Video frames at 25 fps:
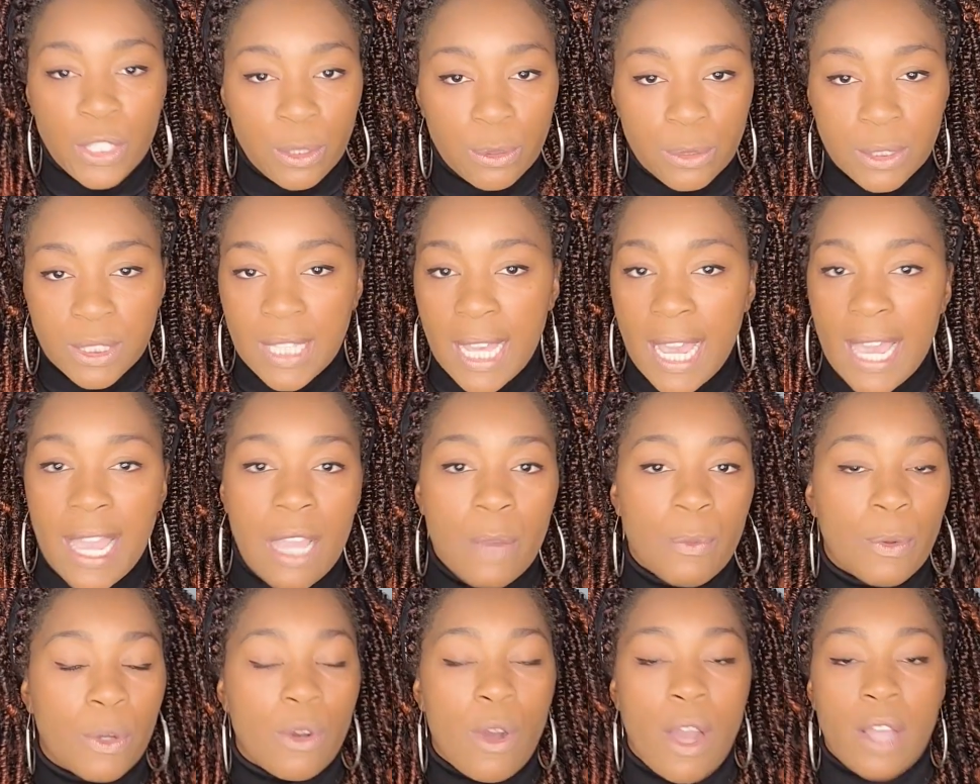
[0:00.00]
you
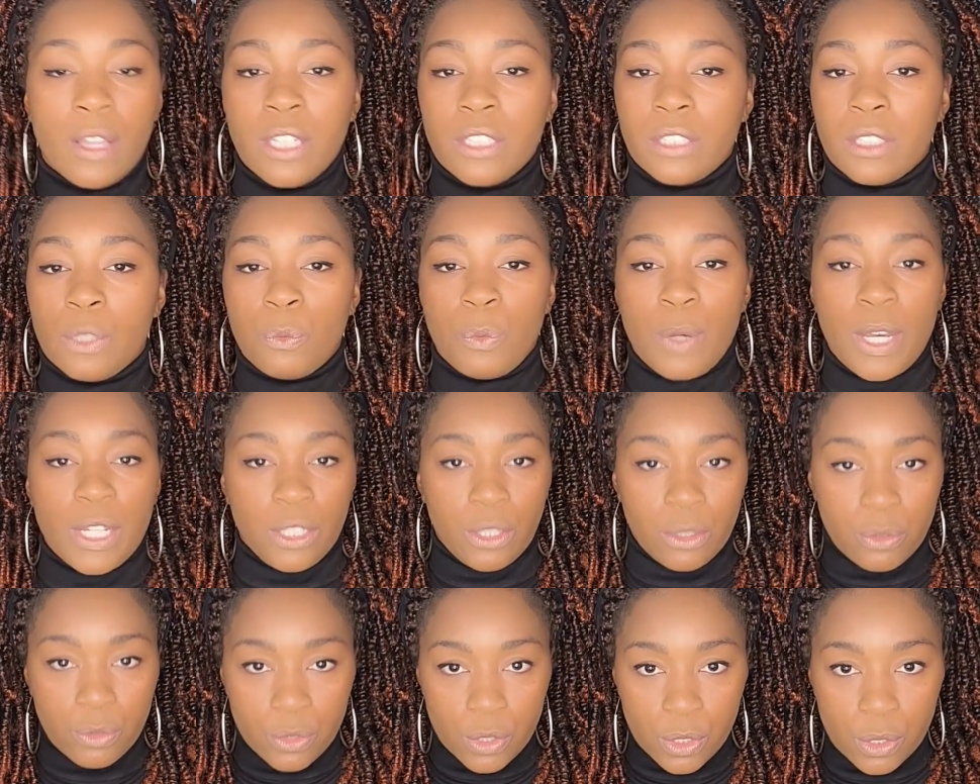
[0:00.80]
say, regardless of what
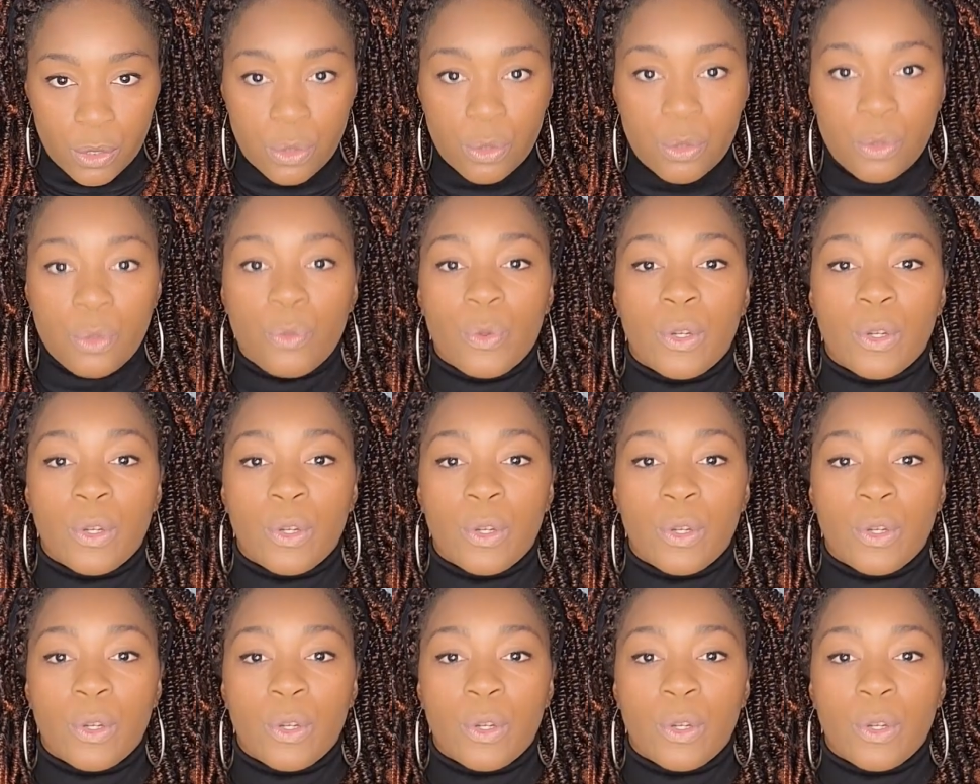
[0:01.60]
you do,